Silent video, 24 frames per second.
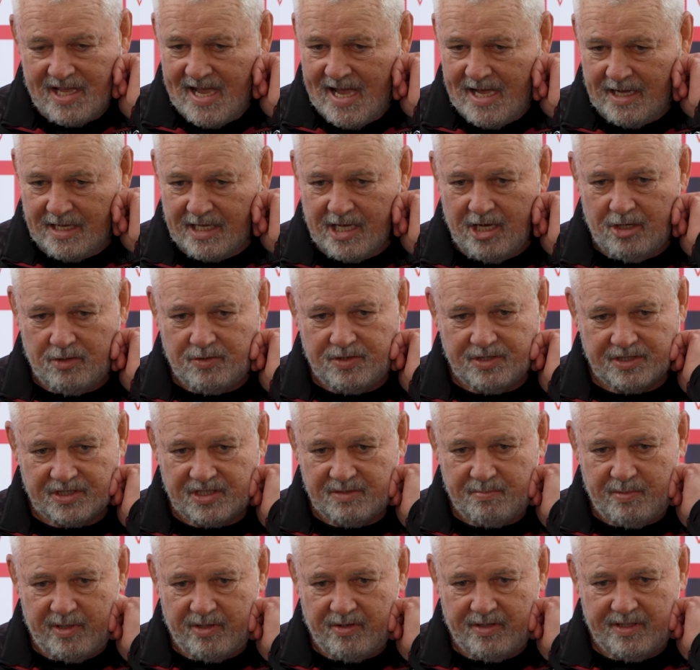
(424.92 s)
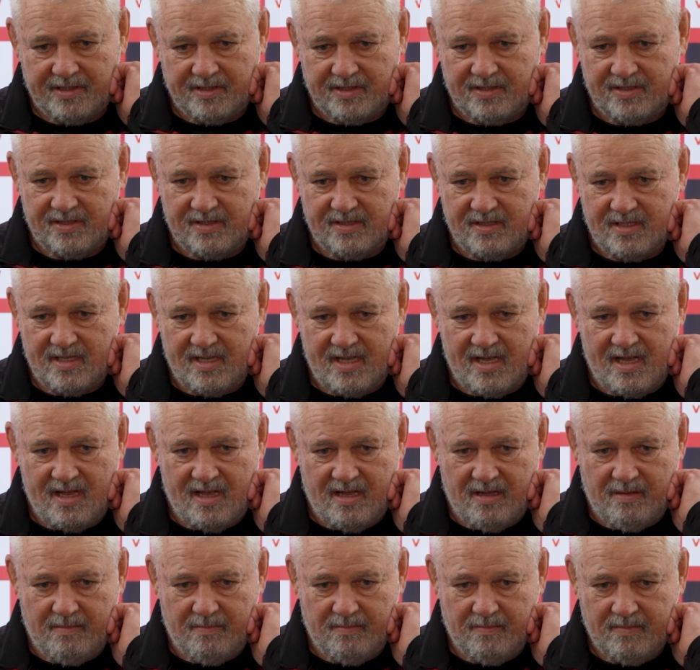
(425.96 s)
can't coach experience,
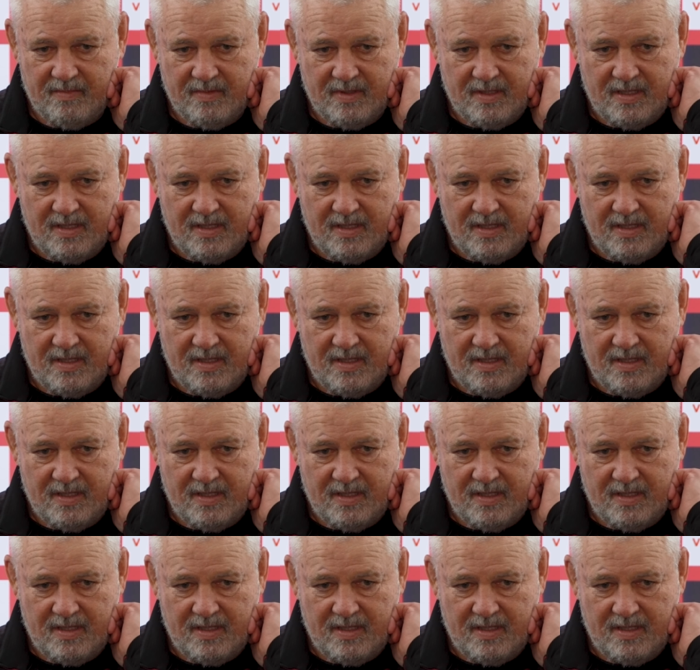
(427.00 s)
um,